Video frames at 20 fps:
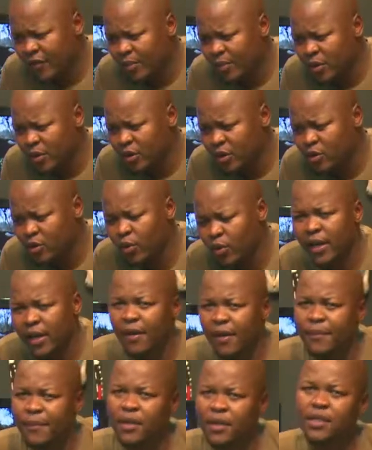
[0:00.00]
it because what
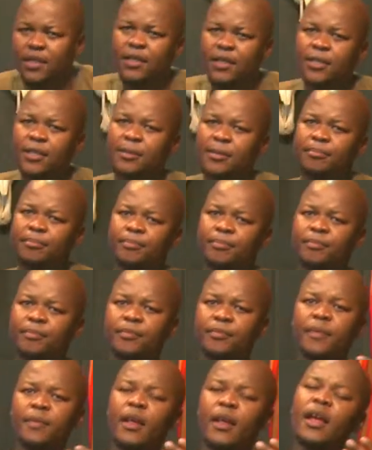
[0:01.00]
happens is
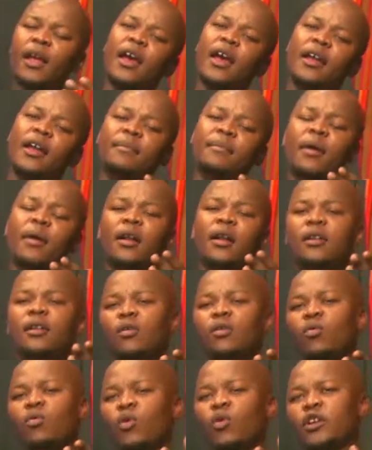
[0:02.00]
animal
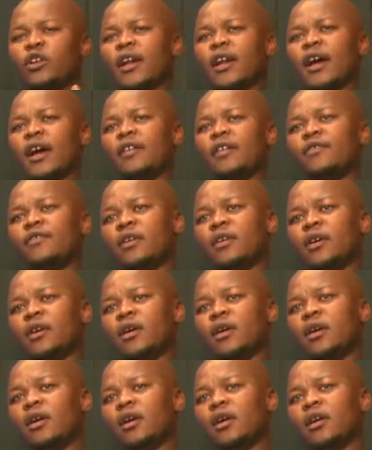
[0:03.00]
wildlife,
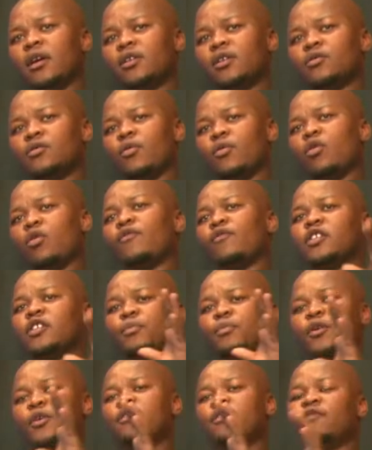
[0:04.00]
it's more of a
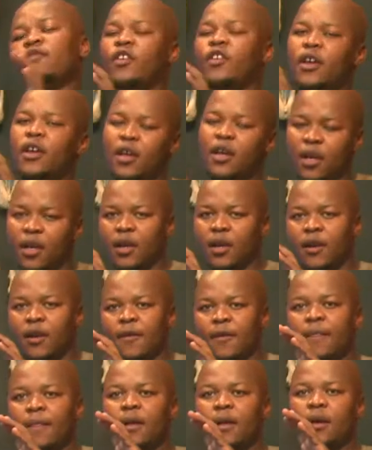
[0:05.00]
specific,
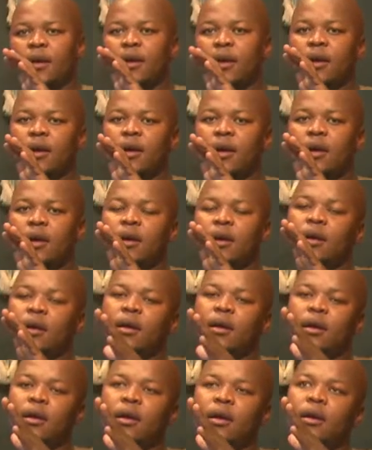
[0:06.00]
uh,
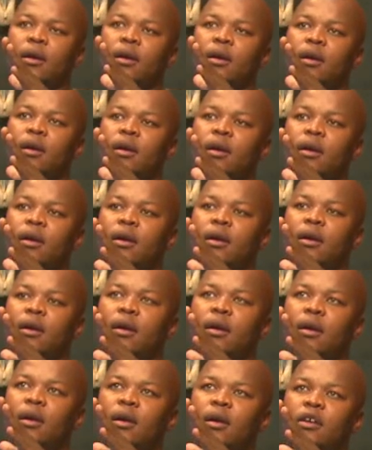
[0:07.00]

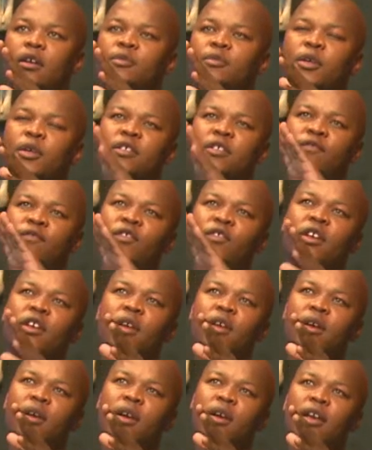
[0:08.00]
specific
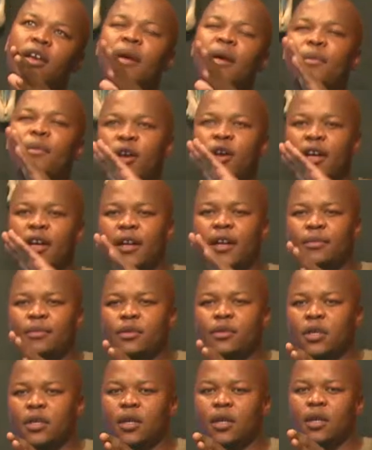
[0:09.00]
camera
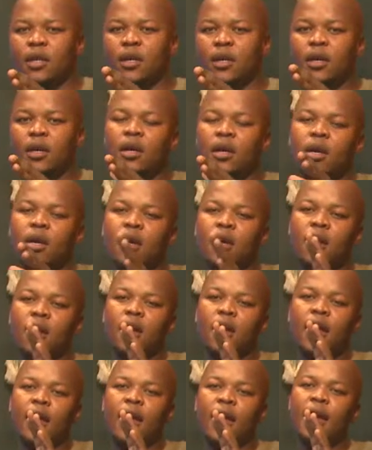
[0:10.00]
clips.
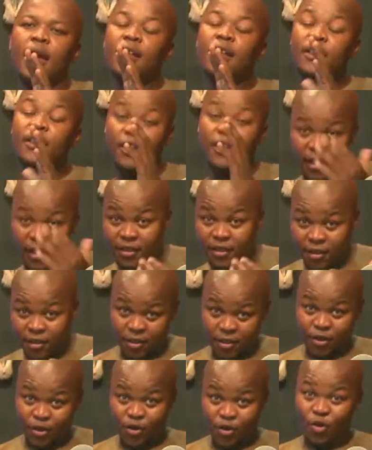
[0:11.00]
And this
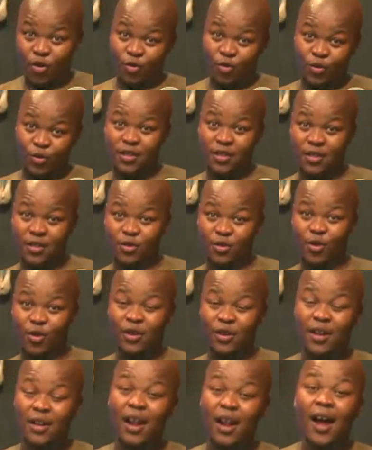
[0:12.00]
show, which is
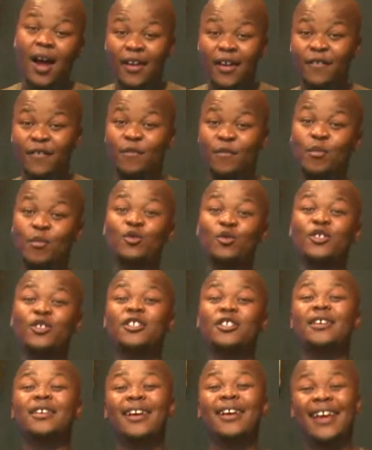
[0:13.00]
called Live Bush